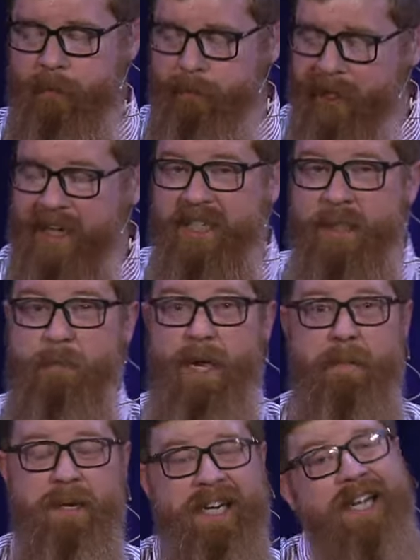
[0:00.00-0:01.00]
places
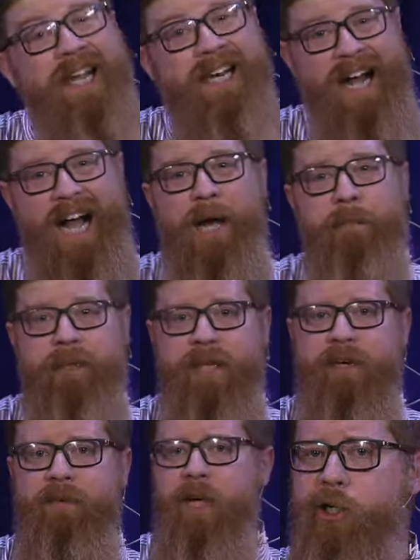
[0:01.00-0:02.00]
baby in it, and I
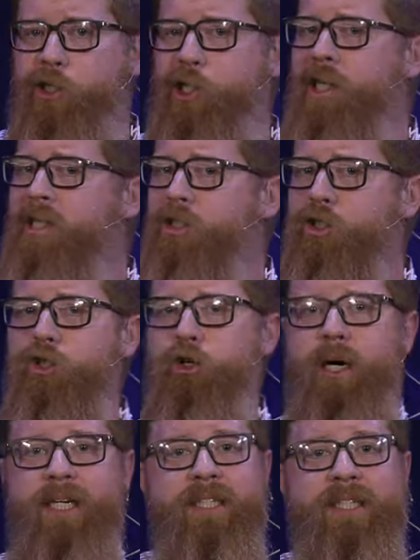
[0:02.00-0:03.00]
believe she is
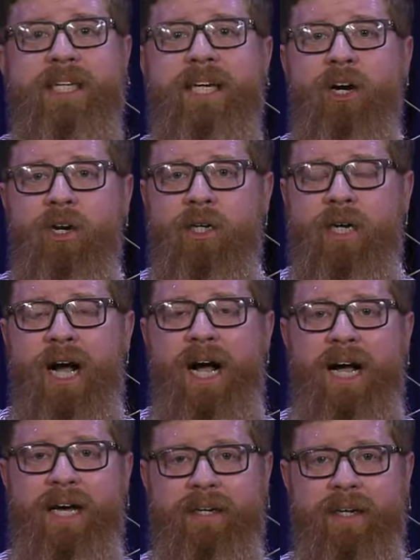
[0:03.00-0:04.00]
trusting her
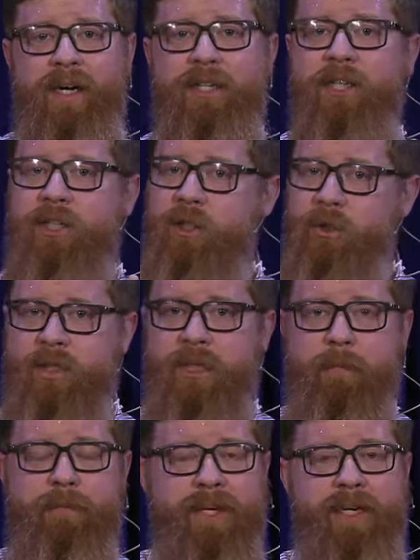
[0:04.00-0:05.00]
God to do
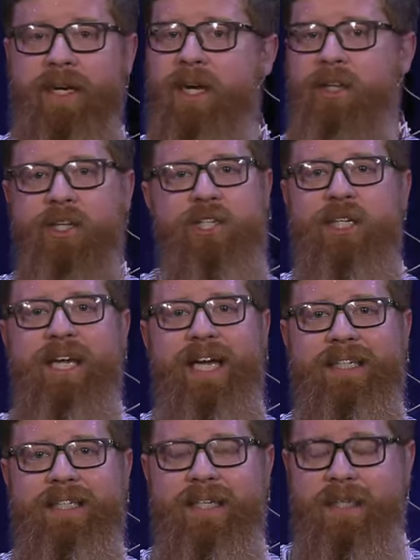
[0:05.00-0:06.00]
something that she
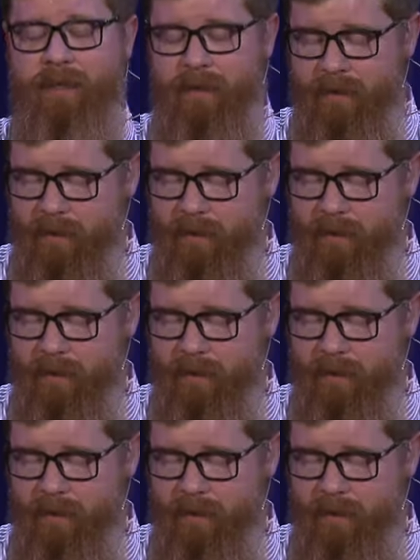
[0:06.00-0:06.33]
can't see